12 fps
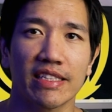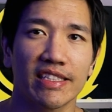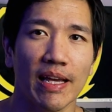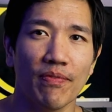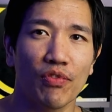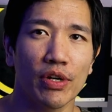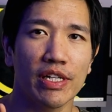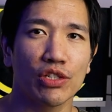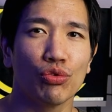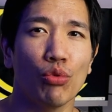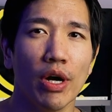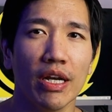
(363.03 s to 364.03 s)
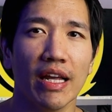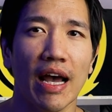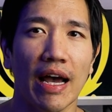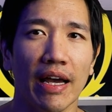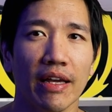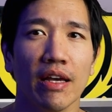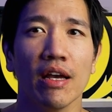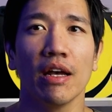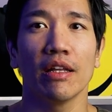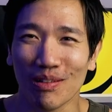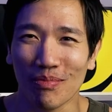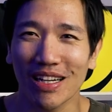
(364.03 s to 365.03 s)
except for this one guy,
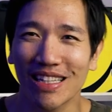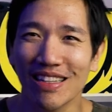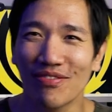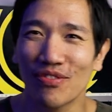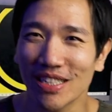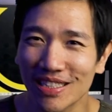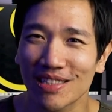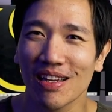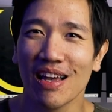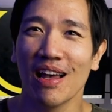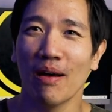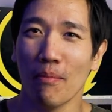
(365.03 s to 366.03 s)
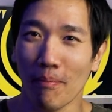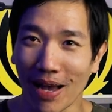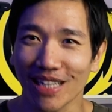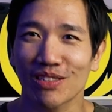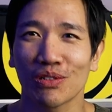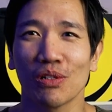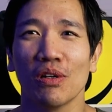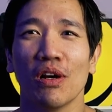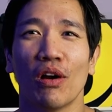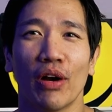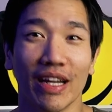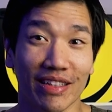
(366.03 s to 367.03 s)
the Monkey Fist Master
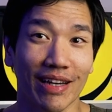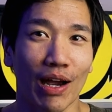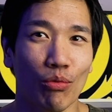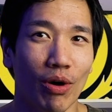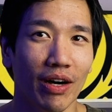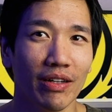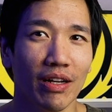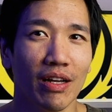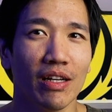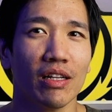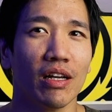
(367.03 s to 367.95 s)
in Taiwan,